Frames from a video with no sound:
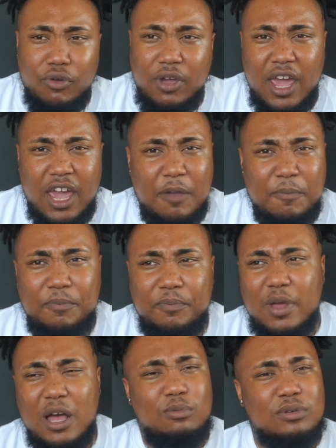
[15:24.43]
came,
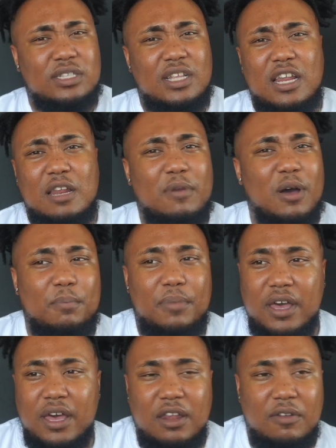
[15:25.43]
I was laying in my
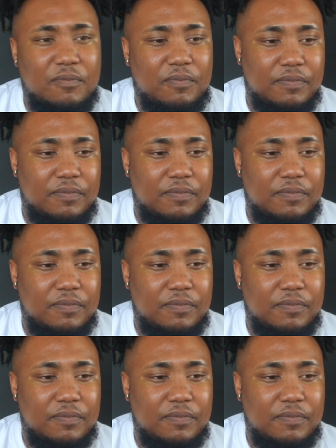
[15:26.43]
bed,